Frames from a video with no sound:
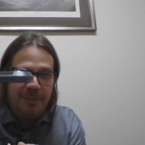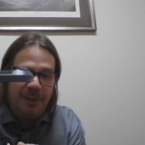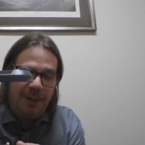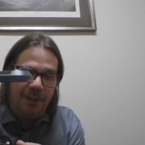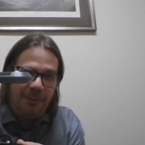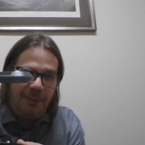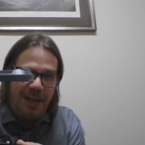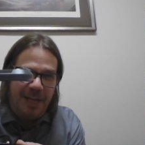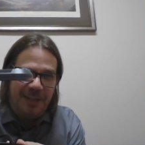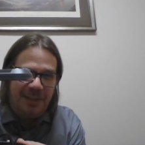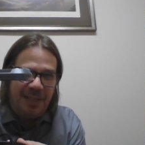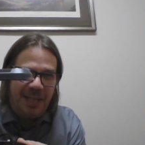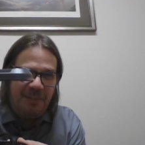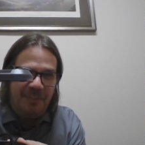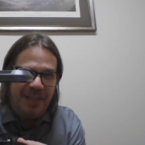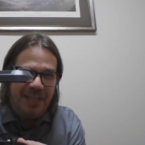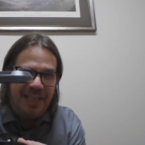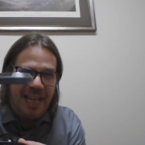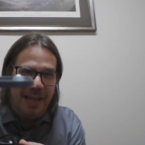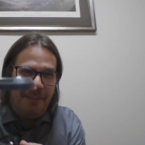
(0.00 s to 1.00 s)
Otherwise, they'd
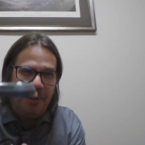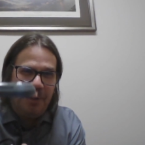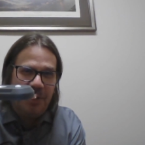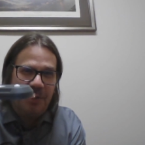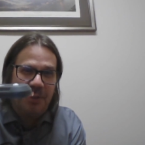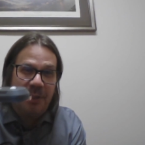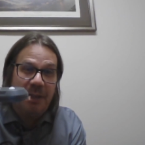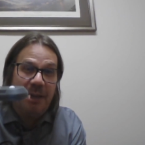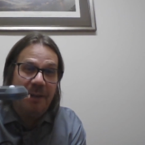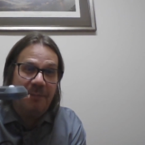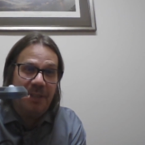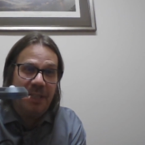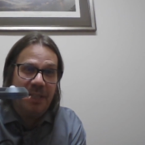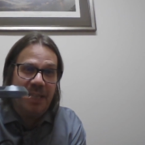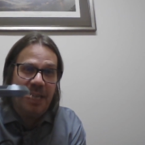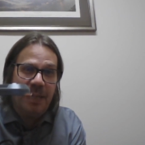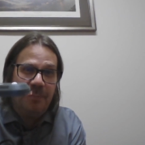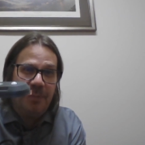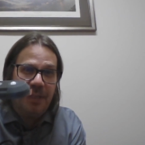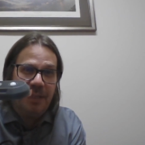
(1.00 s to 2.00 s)
be damaged. So you have to
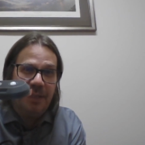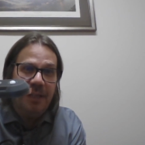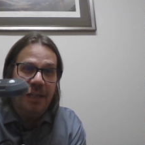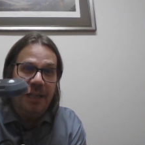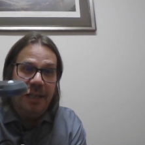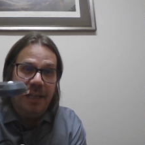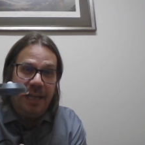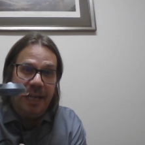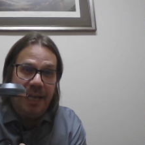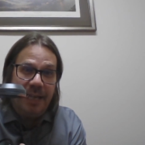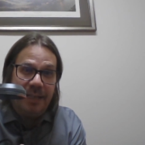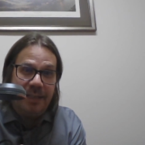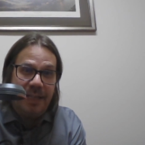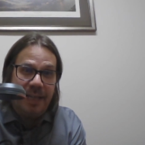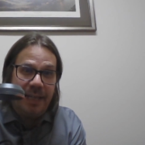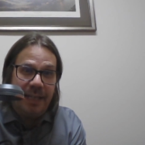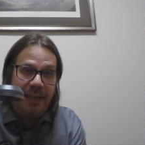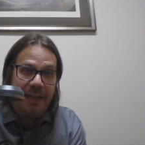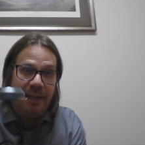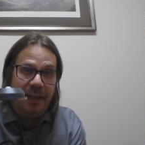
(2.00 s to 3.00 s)
keep it at
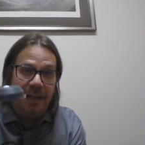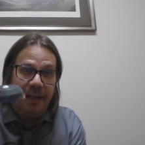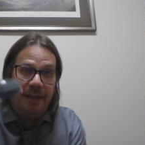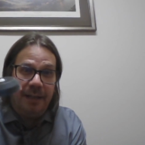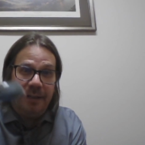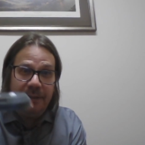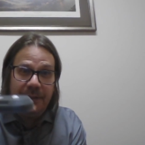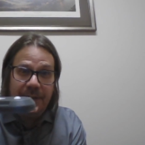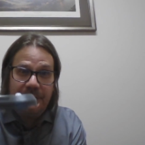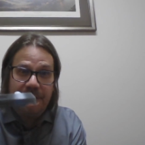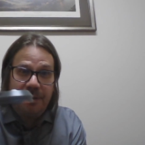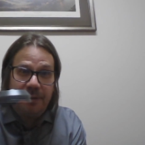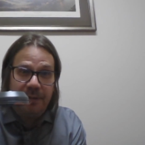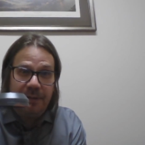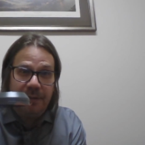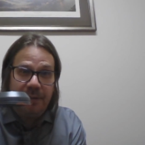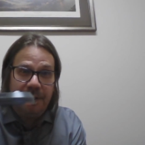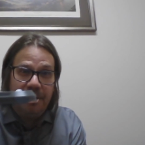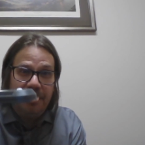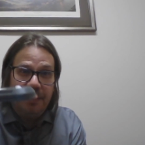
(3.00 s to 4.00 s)
a uh,
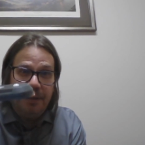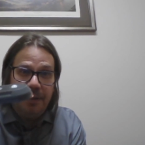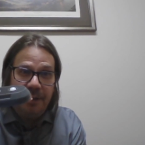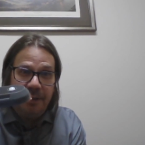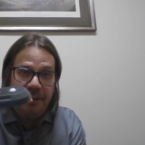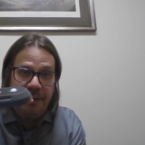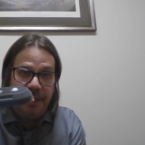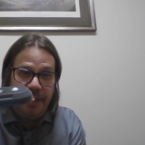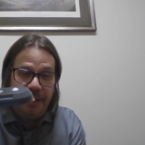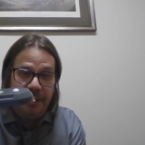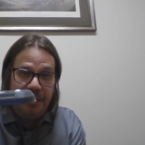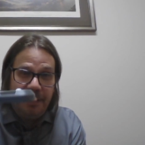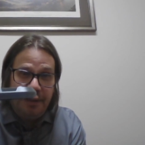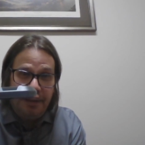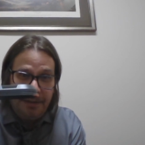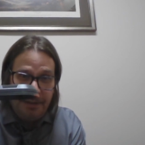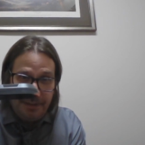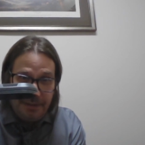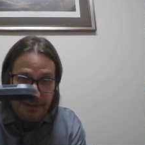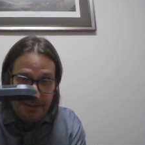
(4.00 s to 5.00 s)
certain
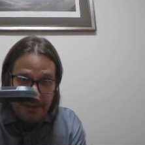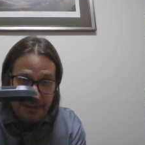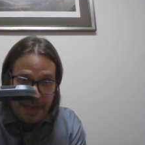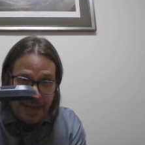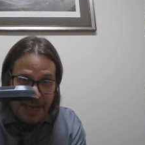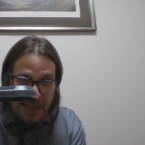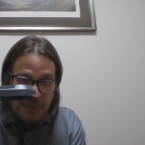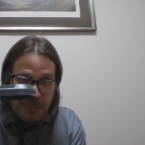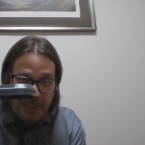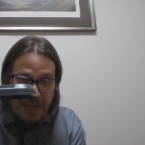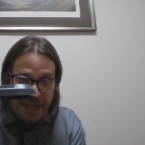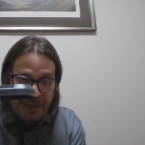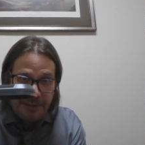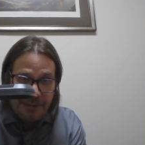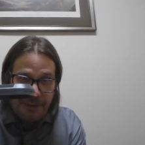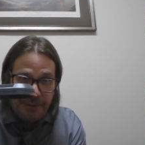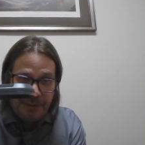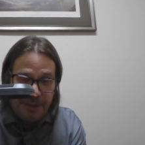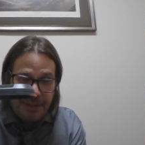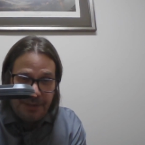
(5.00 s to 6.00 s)
thin aspect
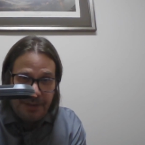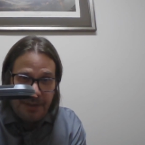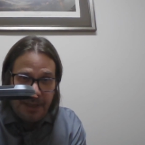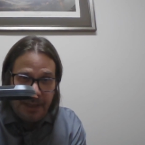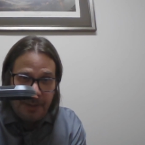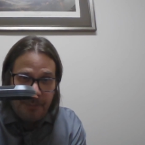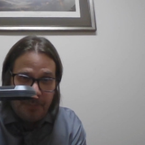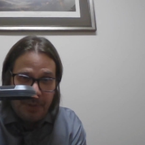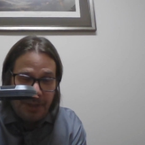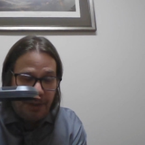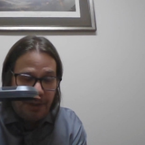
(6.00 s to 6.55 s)
to it, and but